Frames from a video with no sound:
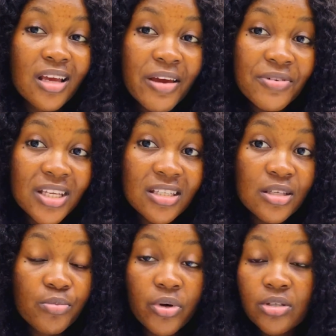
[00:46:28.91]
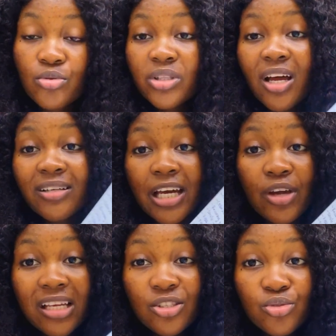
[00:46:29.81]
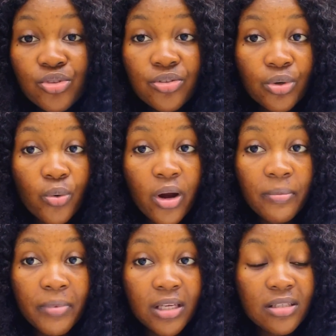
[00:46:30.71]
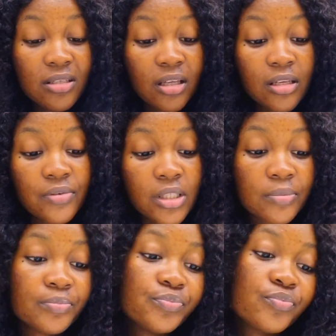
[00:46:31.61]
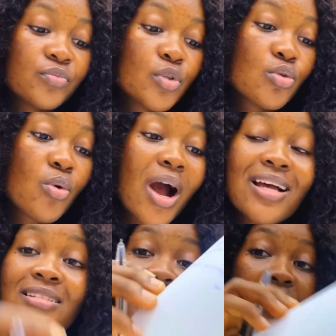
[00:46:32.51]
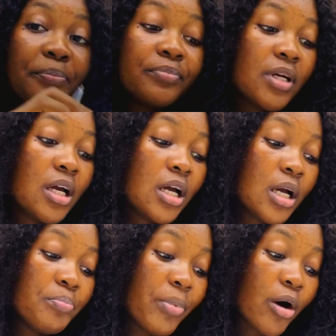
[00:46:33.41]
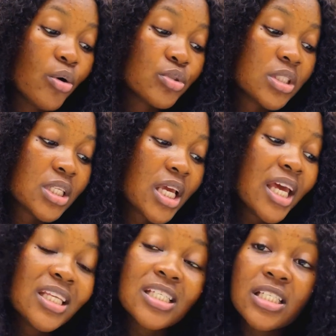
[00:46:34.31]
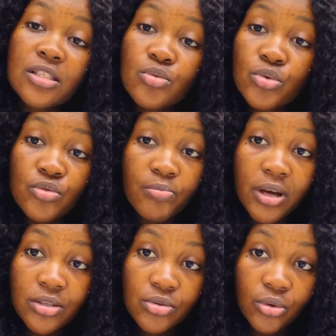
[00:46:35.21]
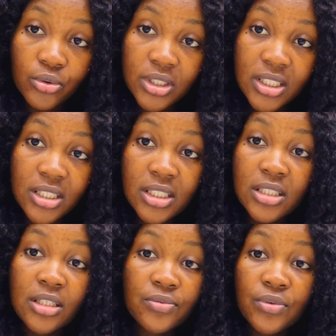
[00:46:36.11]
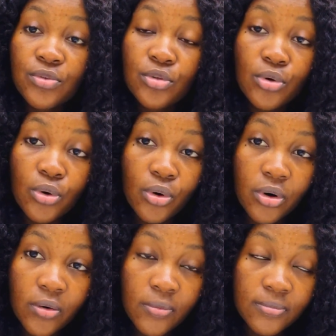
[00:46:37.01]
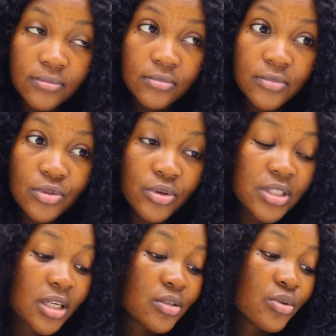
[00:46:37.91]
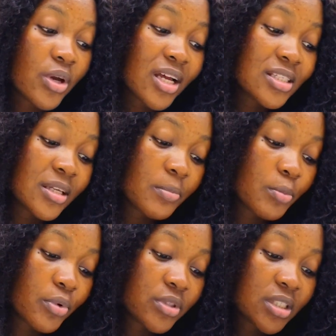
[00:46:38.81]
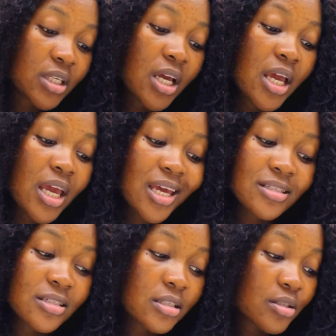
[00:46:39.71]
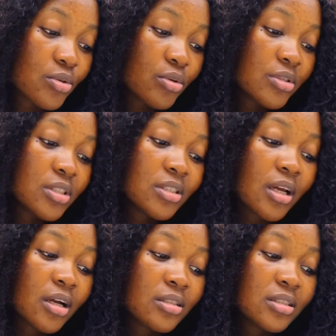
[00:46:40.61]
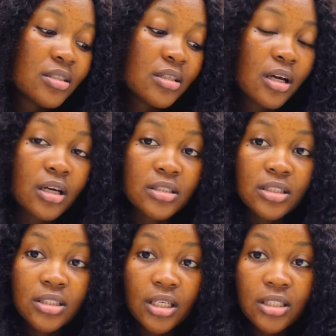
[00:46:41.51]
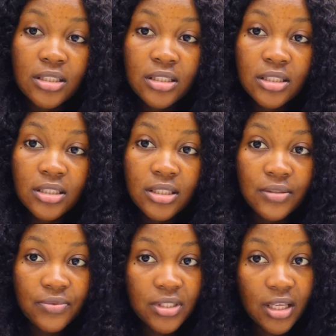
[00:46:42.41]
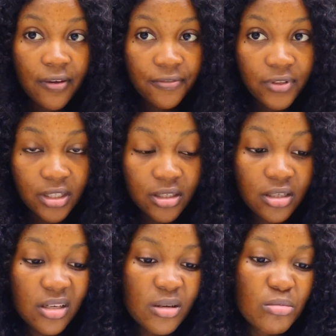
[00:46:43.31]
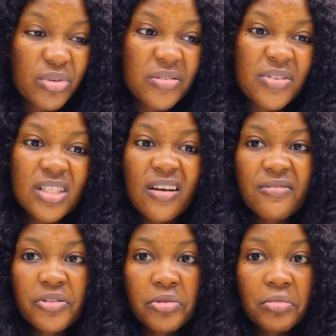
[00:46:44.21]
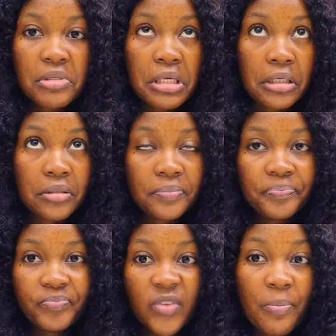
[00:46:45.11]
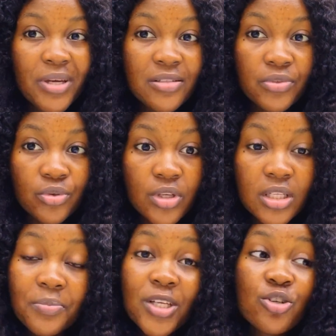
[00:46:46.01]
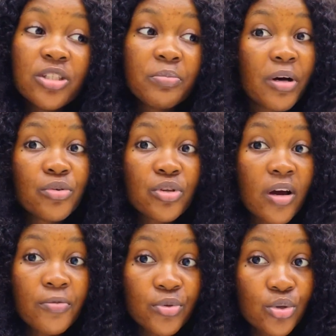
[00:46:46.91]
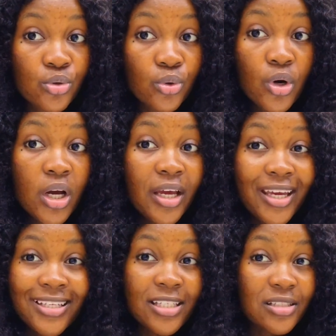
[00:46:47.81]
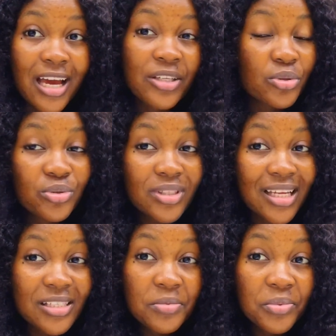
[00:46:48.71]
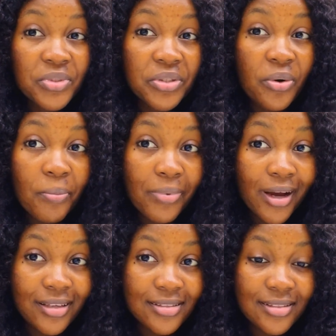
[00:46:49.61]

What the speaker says: Everything's still boys. So now that you actually know the requirements and everything, so ask them about NHS. Once you pass your this thing, they bring your surcharge. So you ask them about the NHS surcharge and then the visa fee. But the visa fee is more like pay it for yourself, depending on the power you have with your agent. I told you that these people, they don't bite.